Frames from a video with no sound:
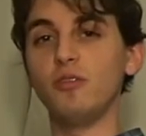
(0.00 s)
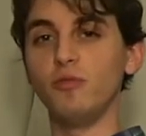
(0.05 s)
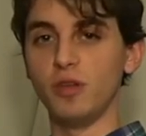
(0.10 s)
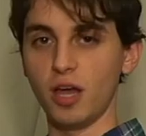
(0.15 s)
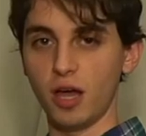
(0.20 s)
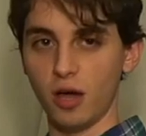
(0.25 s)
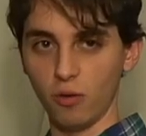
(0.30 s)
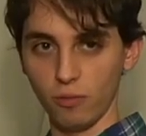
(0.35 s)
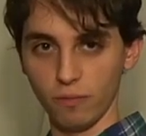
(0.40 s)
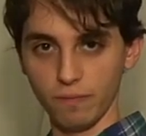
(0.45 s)
you
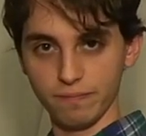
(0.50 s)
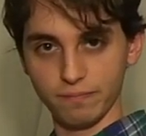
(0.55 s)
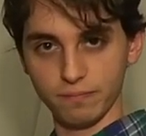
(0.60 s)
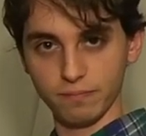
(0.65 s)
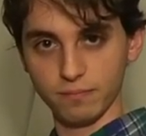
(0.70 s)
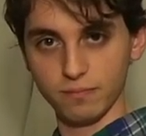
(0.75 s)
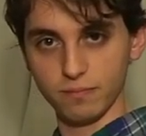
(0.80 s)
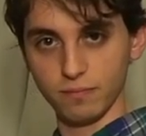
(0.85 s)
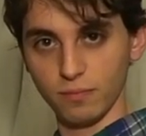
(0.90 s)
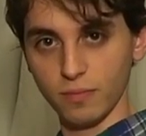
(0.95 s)
know
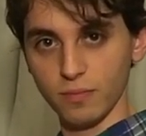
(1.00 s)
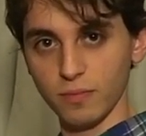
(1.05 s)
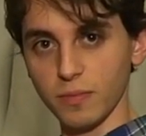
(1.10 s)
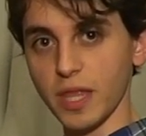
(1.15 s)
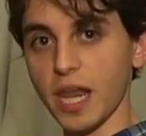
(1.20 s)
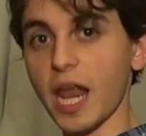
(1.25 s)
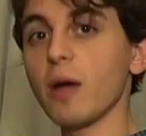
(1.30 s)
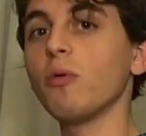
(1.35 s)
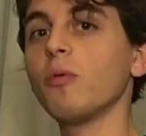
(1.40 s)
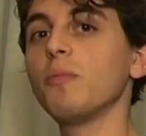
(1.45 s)

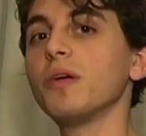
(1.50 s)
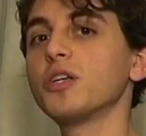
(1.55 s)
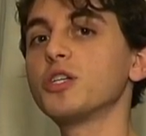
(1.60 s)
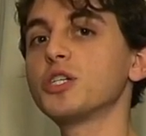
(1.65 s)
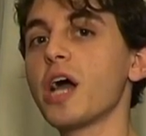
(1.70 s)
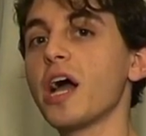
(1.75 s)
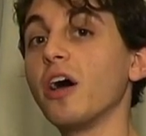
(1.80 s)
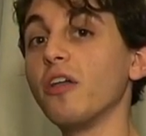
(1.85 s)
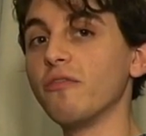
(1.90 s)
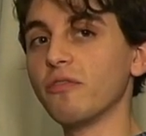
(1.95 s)
that I will be a
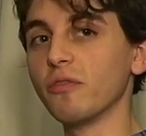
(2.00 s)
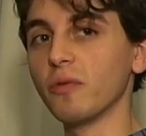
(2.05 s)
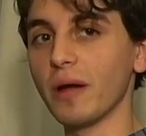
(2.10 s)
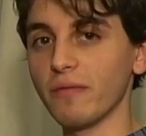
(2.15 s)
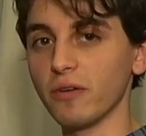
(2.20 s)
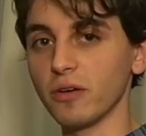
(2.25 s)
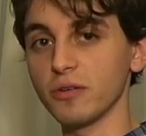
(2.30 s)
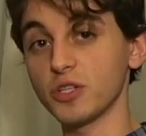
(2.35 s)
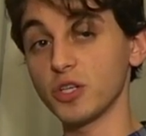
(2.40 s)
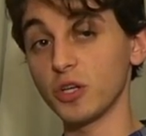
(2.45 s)
child
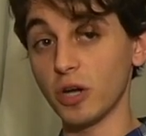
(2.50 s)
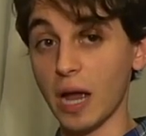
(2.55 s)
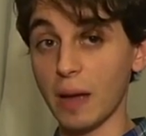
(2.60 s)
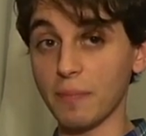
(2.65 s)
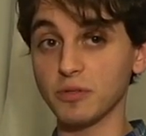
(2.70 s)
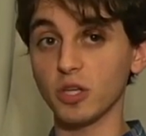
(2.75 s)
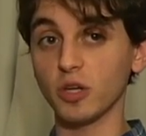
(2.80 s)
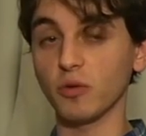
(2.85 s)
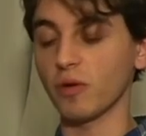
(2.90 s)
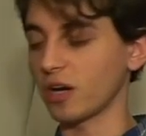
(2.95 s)
forever. So you're
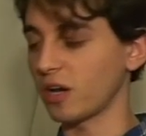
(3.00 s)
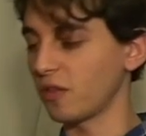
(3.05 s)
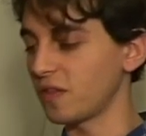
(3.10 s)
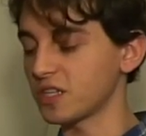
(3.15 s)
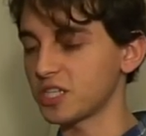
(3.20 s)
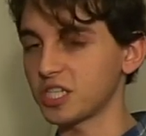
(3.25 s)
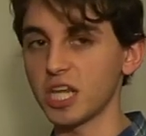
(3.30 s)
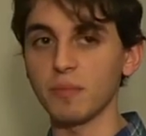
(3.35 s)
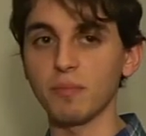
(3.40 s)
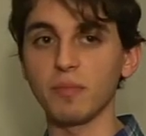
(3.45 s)
absolutely right on
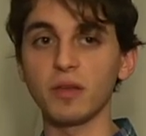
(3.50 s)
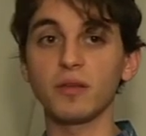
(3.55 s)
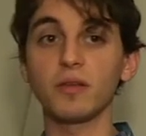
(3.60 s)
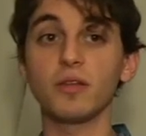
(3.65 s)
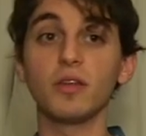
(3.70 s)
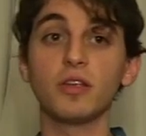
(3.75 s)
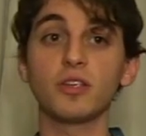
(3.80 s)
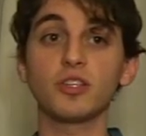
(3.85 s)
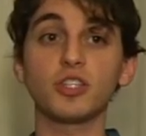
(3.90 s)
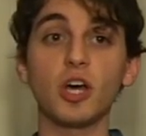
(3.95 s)
that statement.
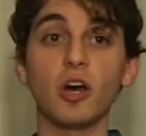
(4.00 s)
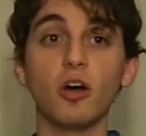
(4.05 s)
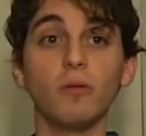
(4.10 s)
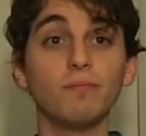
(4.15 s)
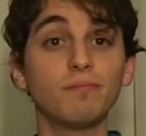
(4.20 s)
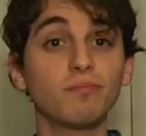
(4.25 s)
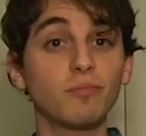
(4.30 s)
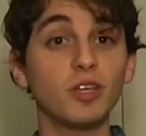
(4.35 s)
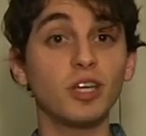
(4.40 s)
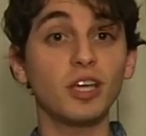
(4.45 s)

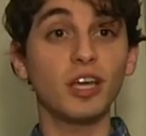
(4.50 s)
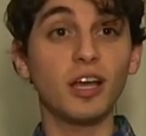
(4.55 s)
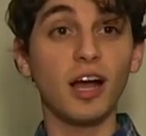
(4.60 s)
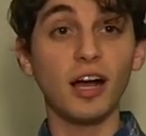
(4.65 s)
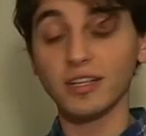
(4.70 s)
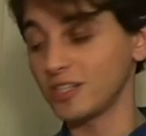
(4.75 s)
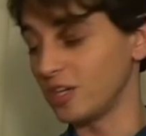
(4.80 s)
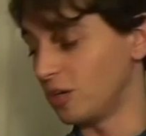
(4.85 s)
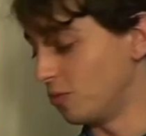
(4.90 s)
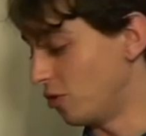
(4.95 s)
So, Geeky
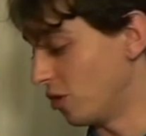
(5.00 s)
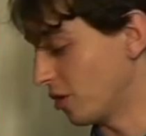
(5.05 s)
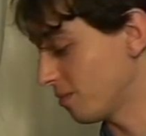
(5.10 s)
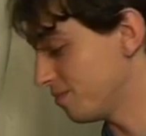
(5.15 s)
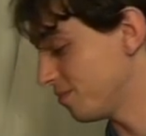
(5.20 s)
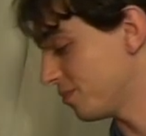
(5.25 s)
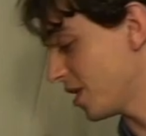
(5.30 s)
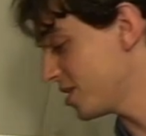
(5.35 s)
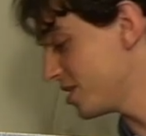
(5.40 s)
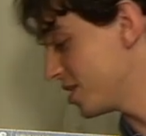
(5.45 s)
Cocktail book,
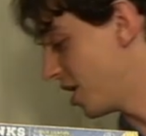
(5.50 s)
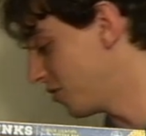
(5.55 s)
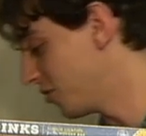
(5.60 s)
that's